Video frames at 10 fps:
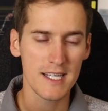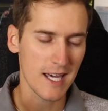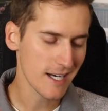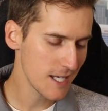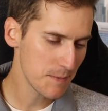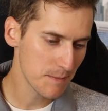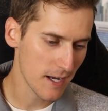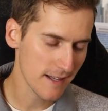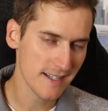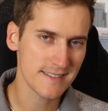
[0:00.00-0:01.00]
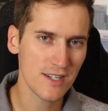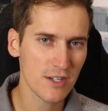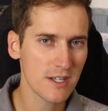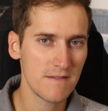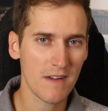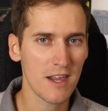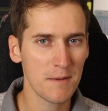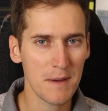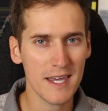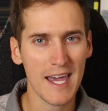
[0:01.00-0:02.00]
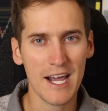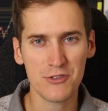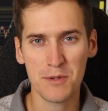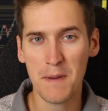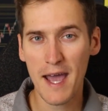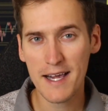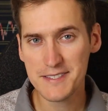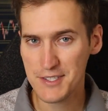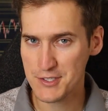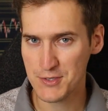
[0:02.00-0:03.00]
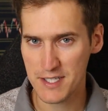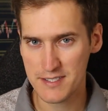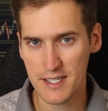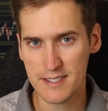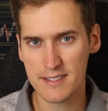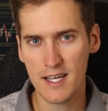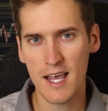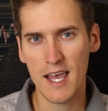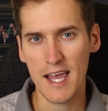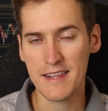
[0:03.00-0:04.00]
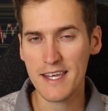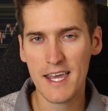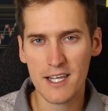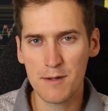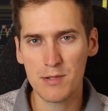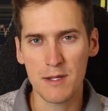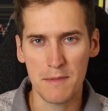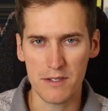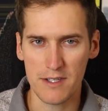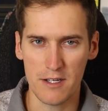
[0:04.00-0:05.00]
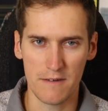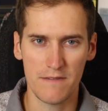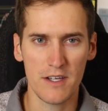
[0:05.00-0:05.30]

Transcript: you got to keep in mind that Silicon Valley Bank actually passed their stress test, and they had a complete meltdown and